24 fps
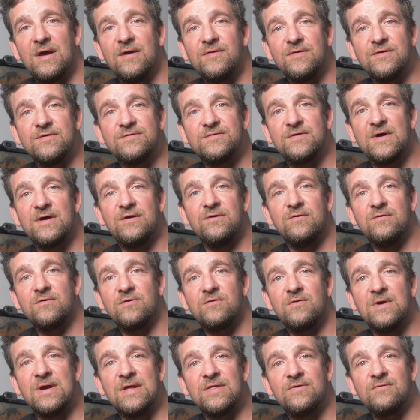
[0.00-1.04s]
at the
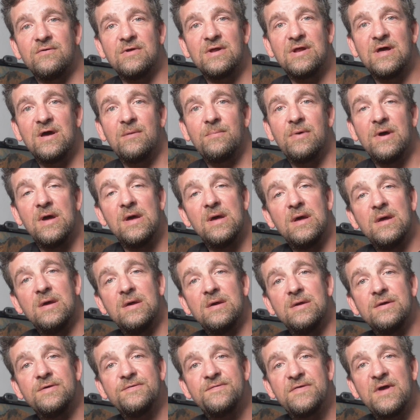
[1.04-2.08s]
Zhiyun Crane 3 Lab
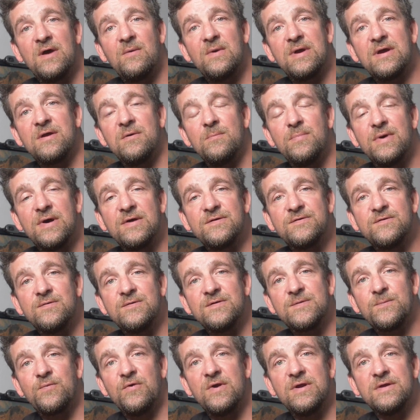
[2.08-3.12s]
and see how it compares
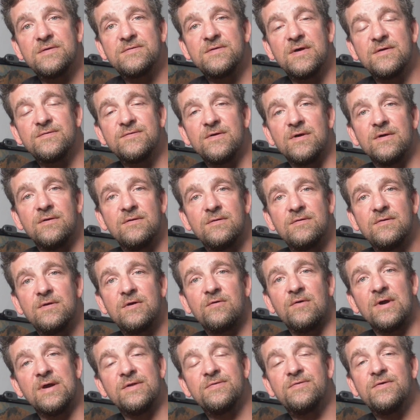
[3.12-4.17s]
to its predecessor, the
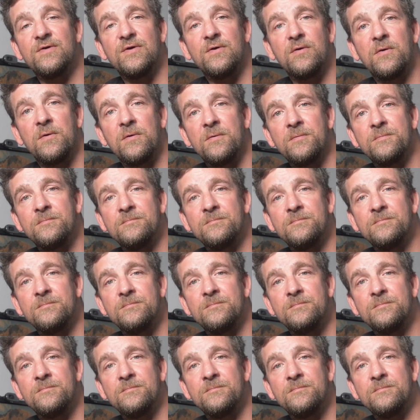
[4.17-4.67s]
Crane 2.